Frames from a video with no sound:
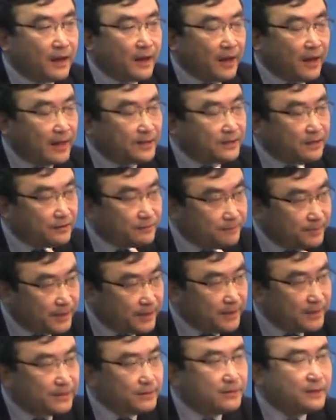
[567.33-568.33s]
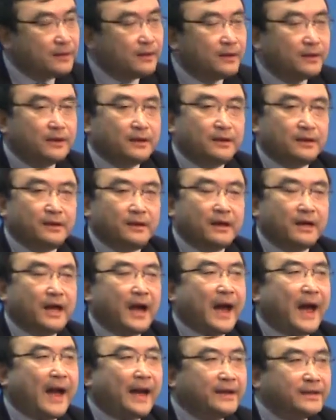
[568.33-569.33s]
had not been
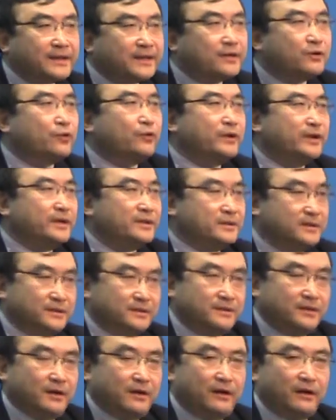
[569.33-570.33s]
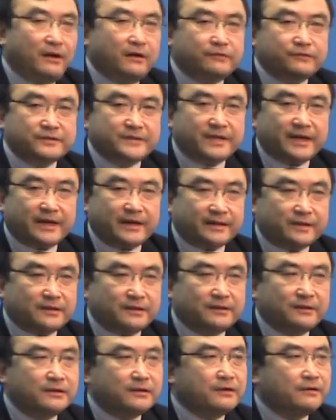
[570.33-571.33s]
adequate offset
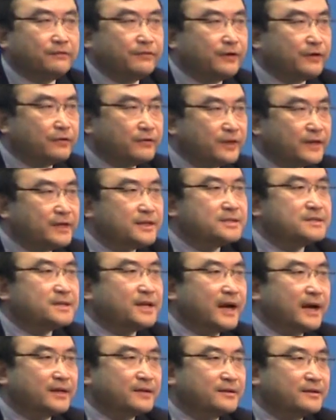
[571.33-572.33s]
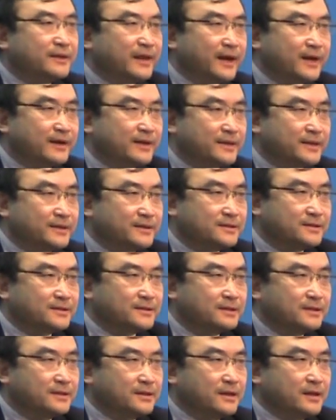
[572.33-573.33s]
for this externality,
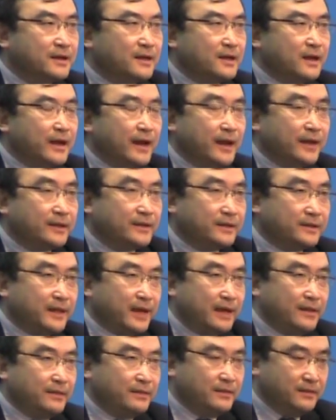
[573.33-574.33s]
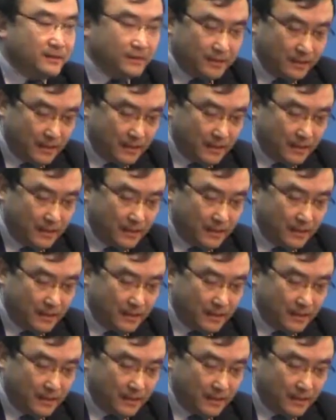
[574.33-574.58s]
and then